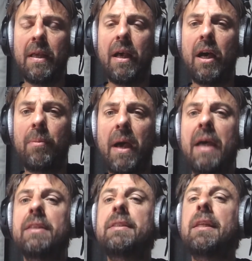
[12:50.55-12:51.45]

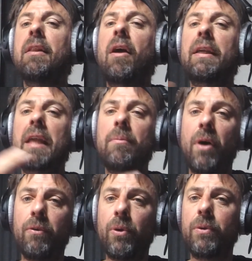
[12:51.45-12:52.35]
and still I get
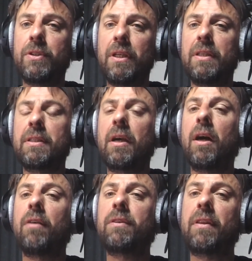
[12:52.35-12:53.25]
my royalties
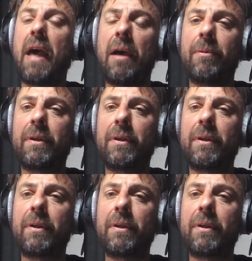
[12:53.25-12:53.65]
after that.